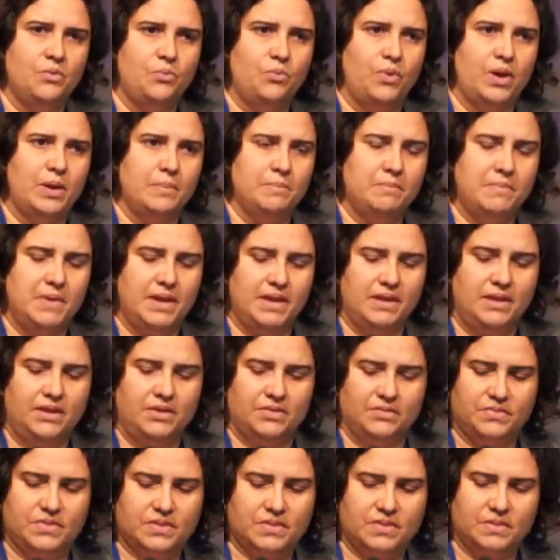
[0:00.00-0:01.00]
where
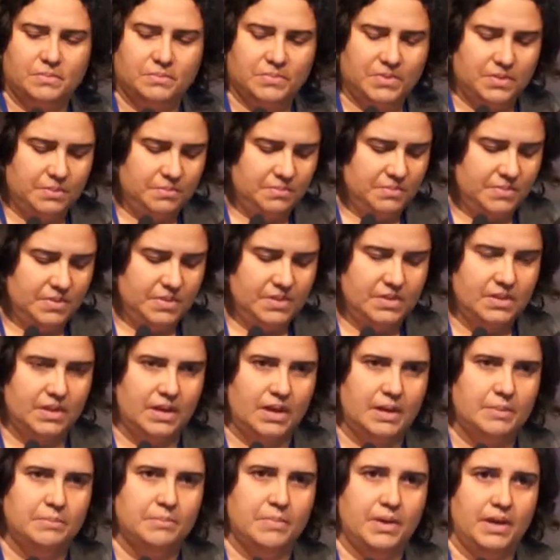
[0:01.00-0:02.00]
many of the symptoms,
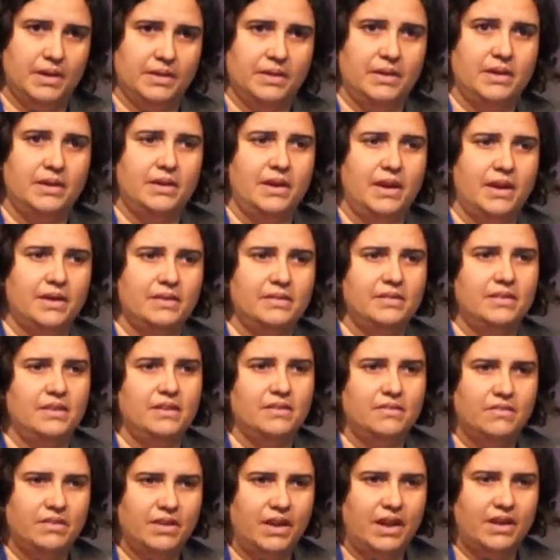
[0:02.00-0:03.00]
and
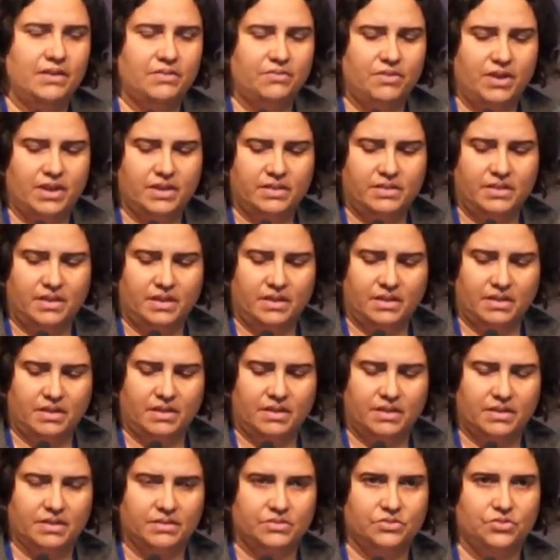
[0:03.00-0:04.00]
cachexia and
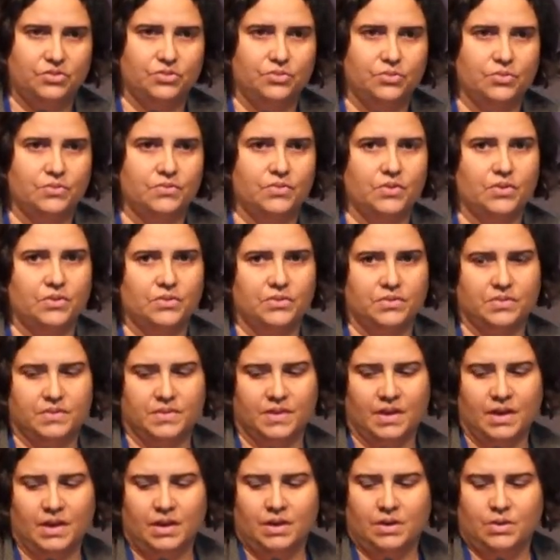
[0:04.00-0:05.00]
anorexia are two of
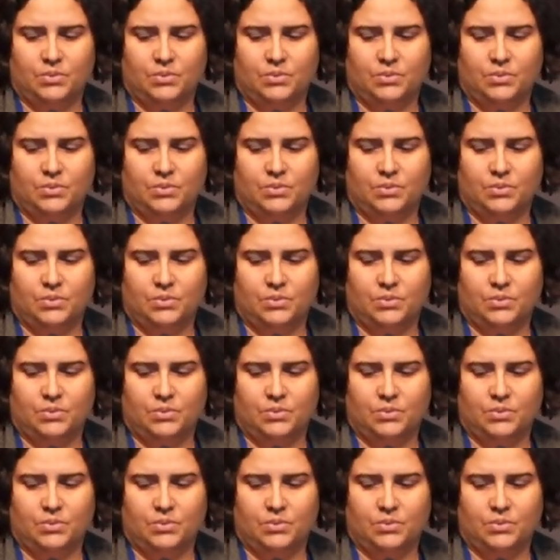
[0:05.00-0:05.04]
those,